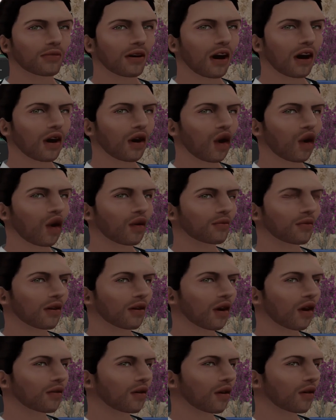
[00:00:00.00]
preventing
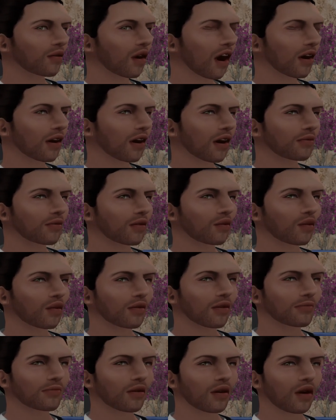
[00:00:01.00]
dementia
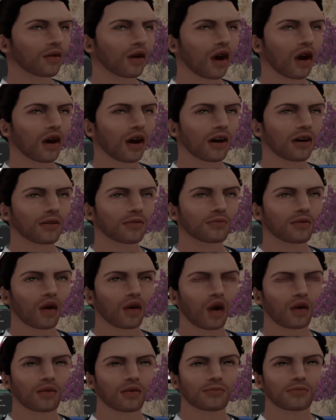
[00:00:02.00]
is
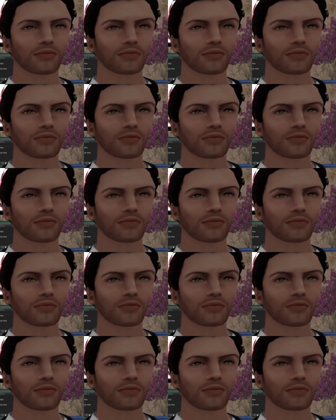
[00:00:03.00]
talking.